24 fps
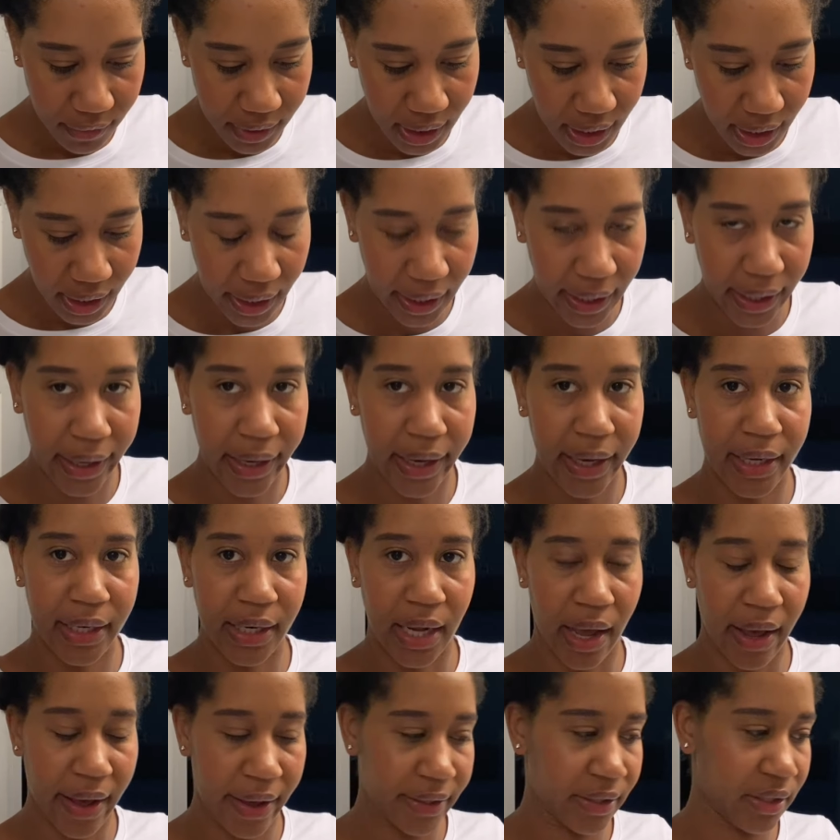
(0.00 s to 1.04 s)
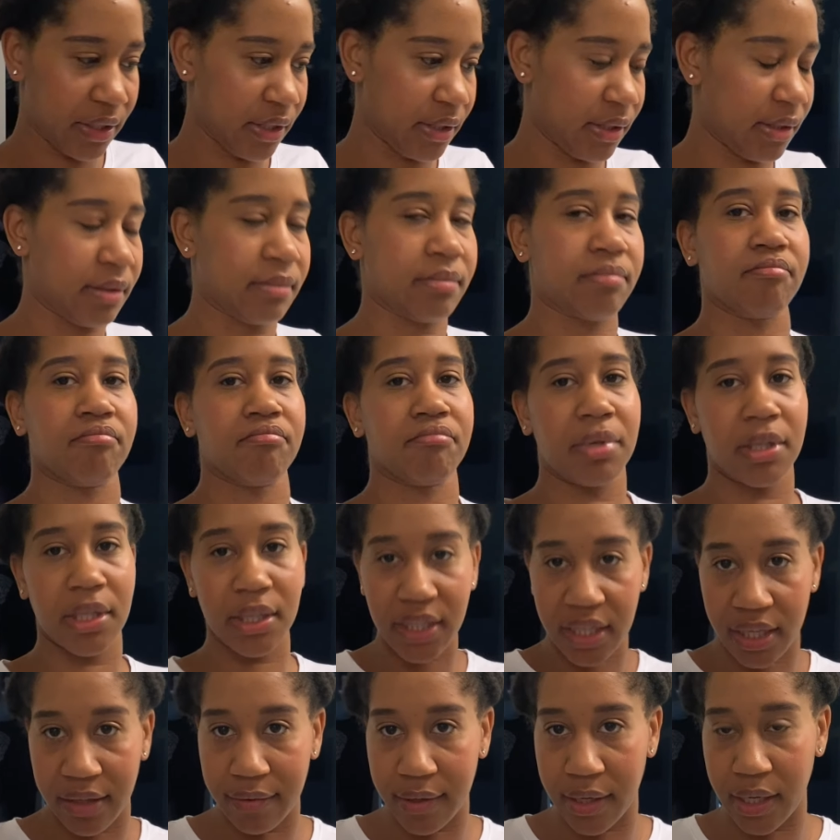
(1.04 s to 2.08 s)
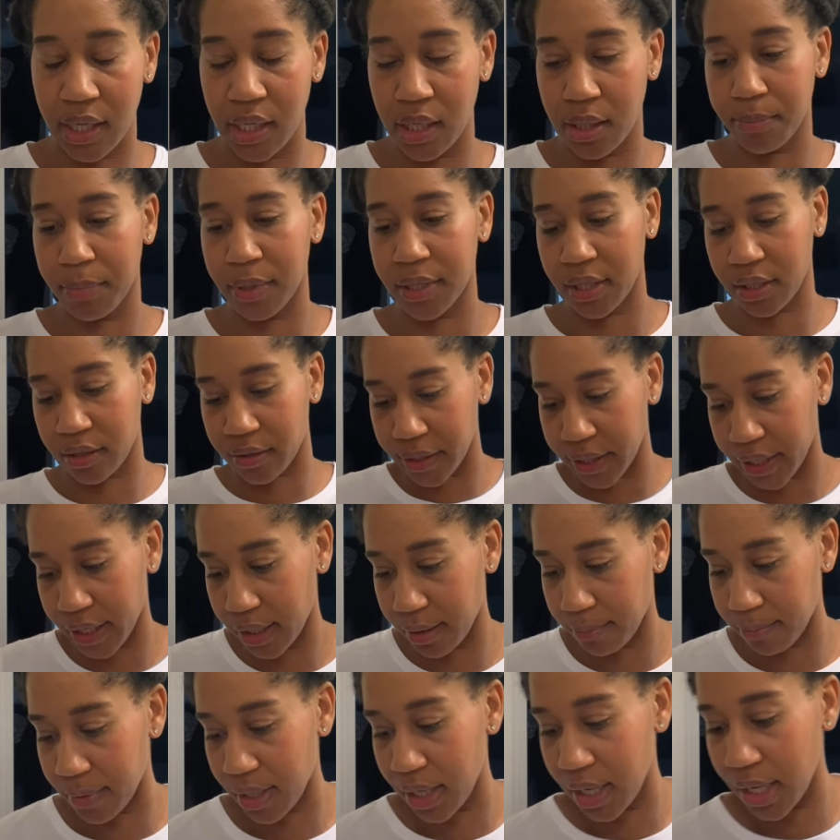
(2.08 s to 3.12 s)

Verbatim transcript: And I just put the leave-in, put the cream,